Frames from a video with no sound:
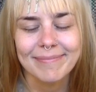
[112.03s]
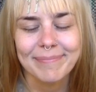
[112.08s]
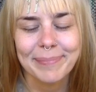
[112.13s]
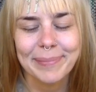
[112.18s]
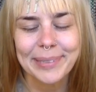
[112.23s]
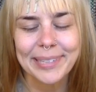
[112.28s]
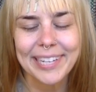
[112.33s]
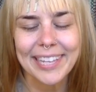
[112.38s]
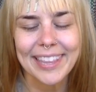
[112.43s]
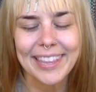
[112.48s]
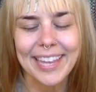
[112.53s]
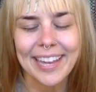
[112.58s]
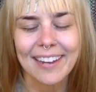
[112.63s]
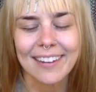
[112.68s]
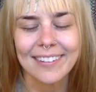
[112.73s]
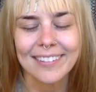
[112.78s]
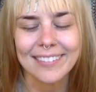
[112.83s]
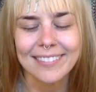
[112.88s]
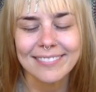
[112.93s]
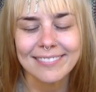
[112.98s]
Breathe
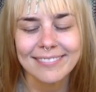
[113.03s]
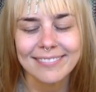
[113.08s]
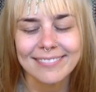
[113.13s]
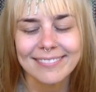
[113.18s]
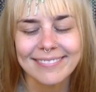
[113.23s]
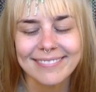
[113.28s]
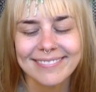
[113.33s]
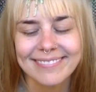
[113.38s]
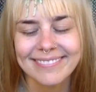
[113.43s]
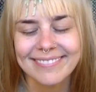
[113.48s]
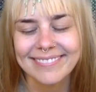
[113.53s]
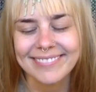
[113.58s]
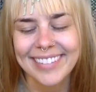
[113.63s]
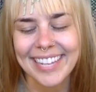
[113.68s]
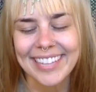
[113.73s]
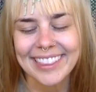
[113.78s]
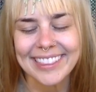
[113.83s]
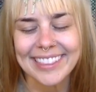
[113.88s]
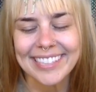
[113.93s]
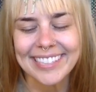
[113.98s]
out
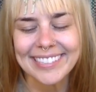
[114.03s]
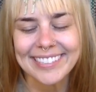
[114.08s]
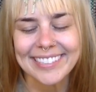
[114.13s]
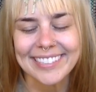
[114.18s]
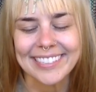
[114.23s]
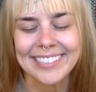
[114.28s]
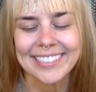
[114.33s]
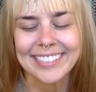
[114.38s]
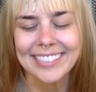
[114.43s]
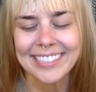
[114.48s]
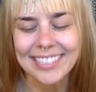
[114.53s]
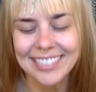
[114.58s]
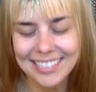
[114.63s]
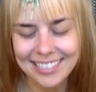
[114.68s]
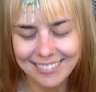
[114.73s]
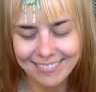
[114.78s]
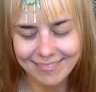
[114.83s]
and listen